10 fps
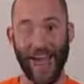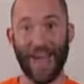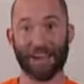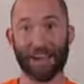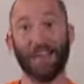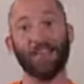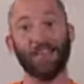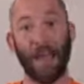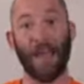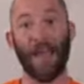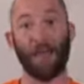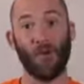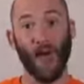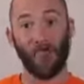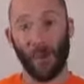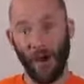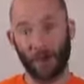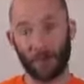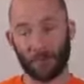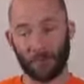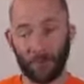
access and grab files.